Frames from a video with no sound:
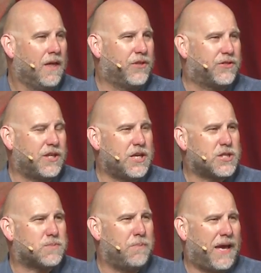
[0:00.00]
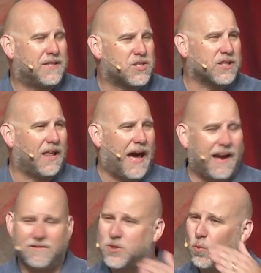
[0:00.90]
that these men's
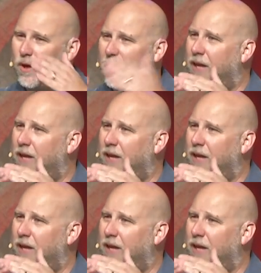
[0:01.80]
lives would